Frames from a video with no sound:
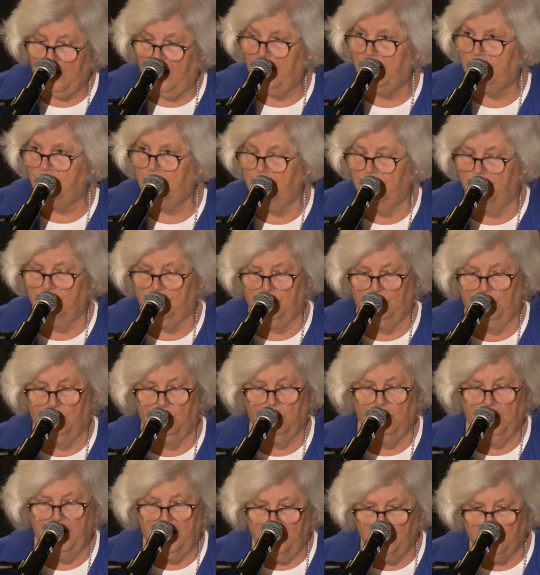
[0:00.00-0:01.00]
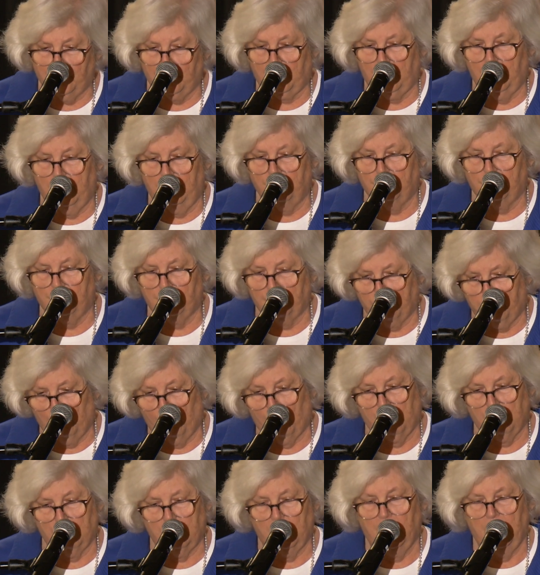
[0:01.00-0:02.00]
actions that will educate,
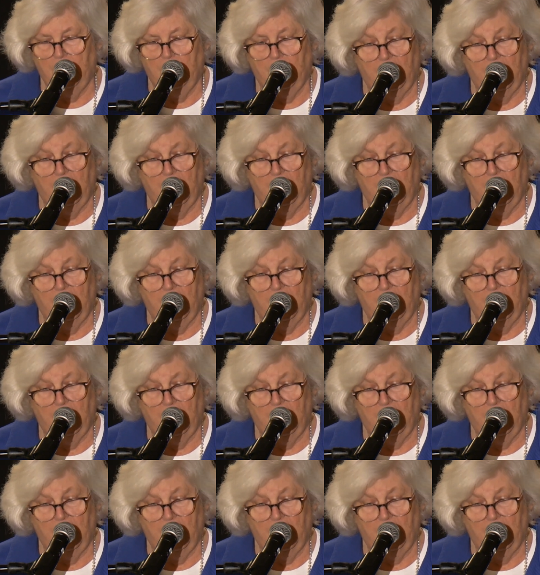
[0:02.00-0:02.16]
support,